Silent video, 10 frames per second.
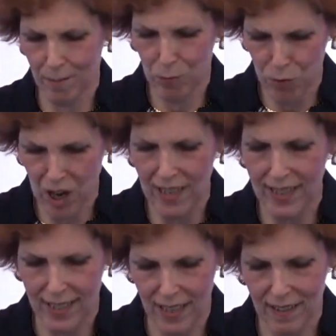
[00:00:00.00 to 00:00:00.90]

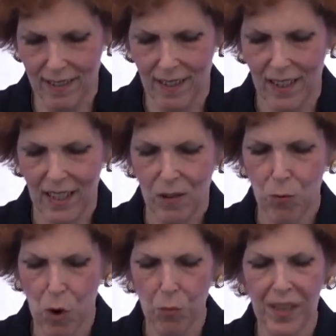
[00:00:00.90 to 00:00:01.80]
process
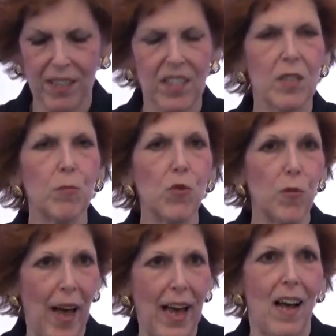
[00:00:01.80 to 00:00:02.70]
won't be a smooth
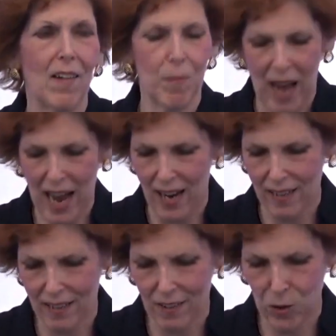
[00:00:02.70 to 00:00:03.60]
path
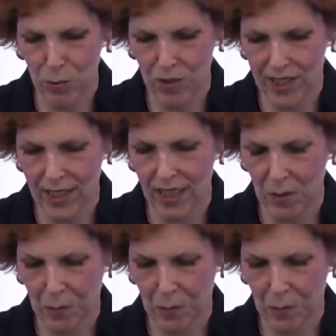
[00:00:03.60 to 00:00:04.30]
back to 2%.